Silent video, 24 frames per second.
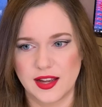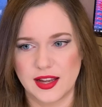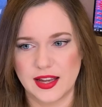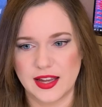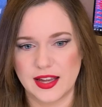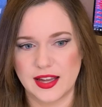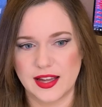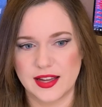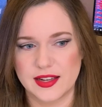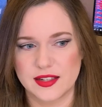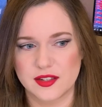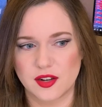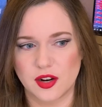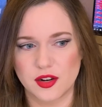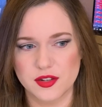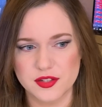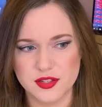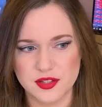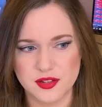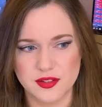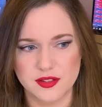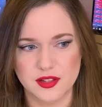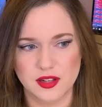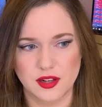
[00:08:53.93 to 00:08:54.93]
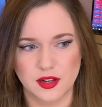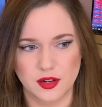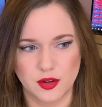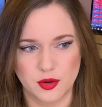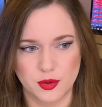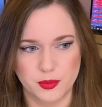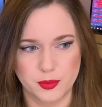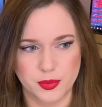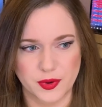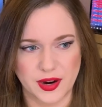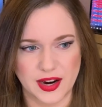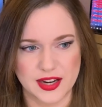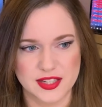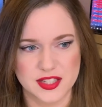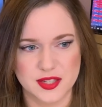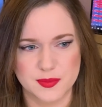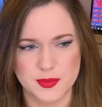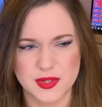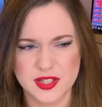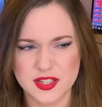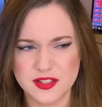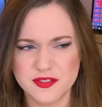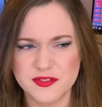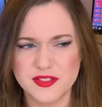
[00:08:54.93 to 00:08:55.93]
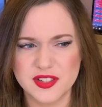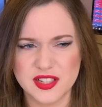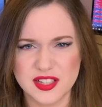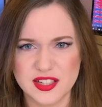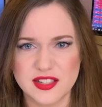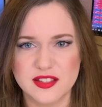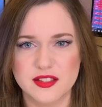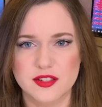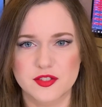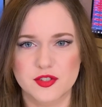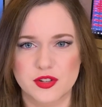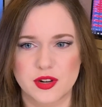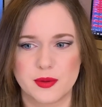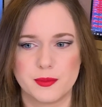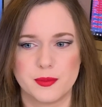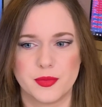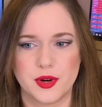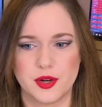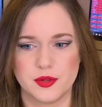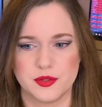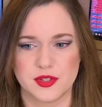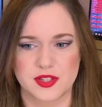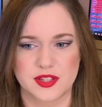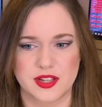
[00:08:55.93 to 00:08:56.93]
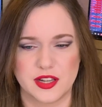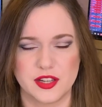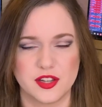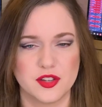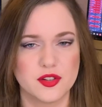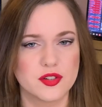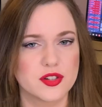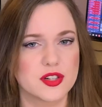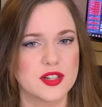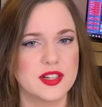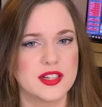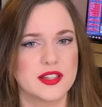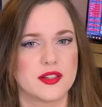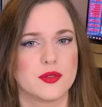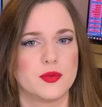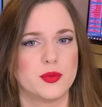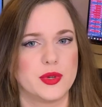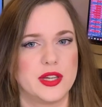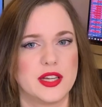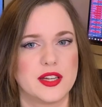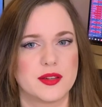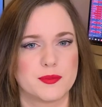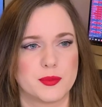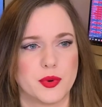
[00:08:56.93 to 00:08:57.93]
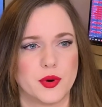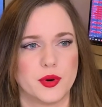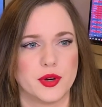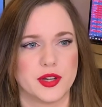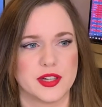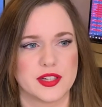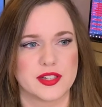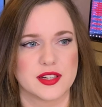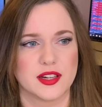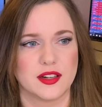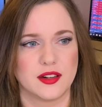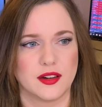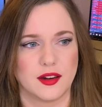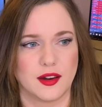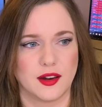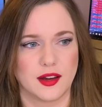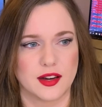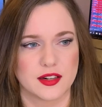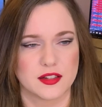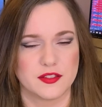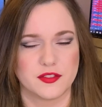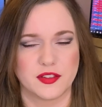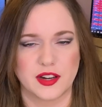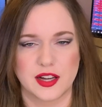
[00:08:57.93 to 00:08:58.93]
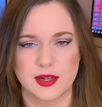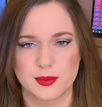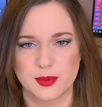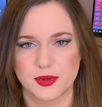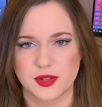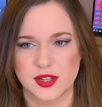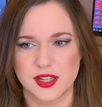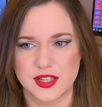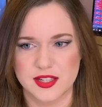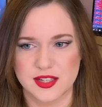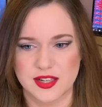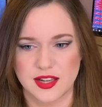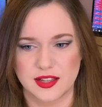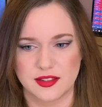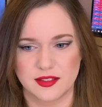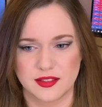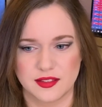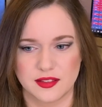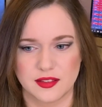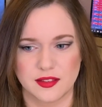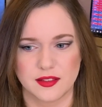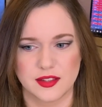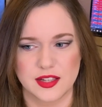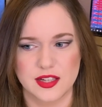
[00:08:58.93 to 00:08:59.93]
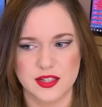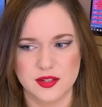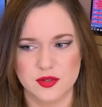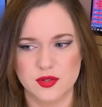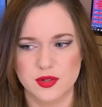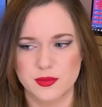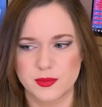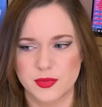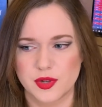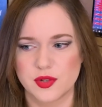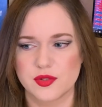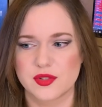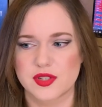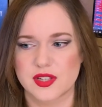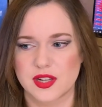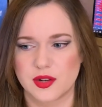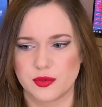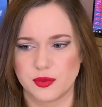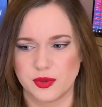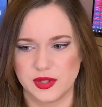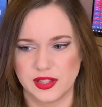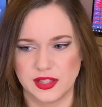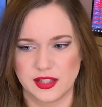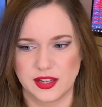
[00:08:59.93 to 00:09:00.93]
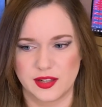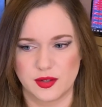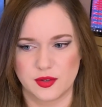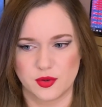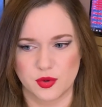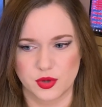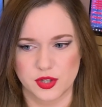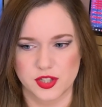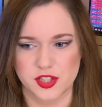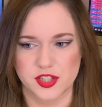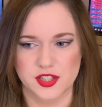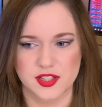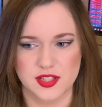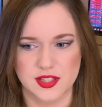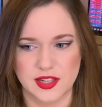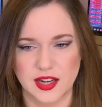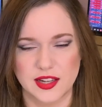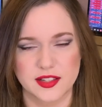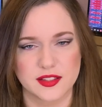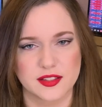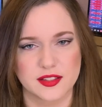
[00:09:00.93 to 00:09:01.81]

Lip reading: And also the low brass, specifically the trombones. They're usually the weak point in a lot of libraries, and these trombones sound really gorgeous, I